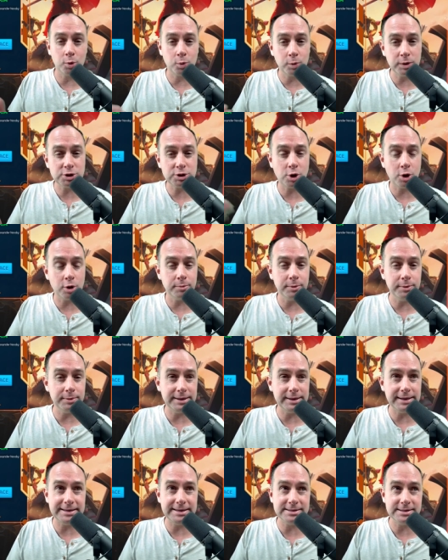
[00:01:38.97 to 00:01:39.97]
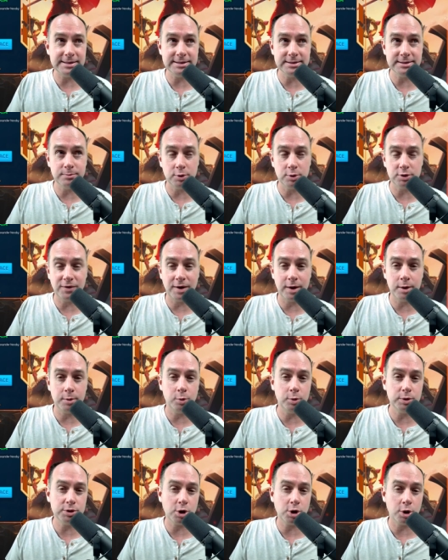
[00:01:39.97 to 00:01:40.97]
or which armament is, is most
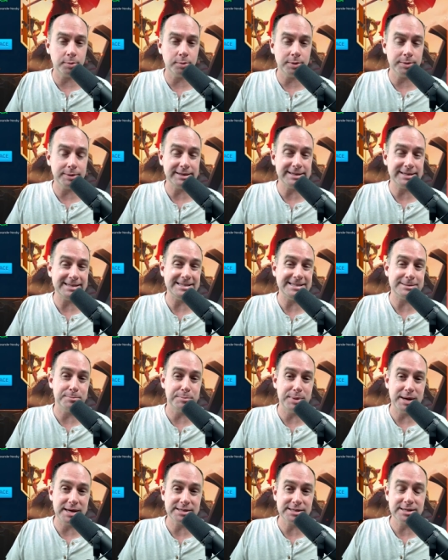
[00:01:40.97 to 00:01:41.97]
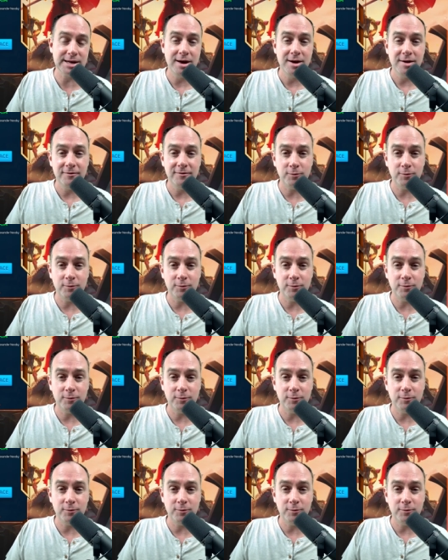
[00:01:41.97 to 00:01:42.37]
valuable, which armament is best